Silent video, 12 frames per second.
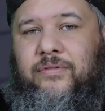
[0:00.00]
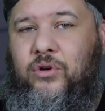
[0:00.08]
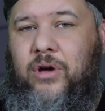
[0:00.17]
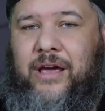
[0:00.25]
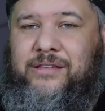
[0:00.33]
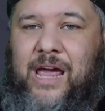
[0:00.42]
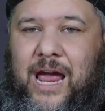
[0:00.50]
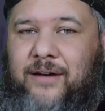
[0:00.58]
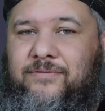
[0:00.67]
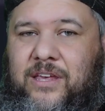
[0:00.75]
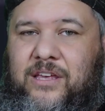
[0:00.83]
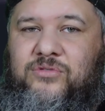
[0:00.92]
you guys
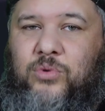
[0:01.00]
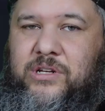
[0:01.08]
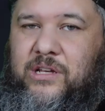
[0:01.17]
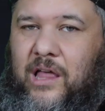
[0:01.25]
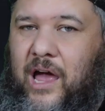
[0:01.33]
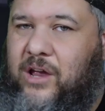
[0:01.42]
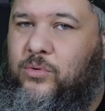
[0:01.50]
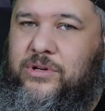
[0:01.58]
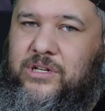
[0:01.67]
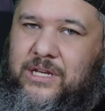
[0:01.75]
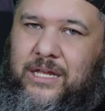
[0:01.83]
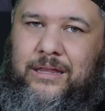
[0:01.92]
have these, what you like,
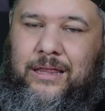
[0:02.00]
what you didn't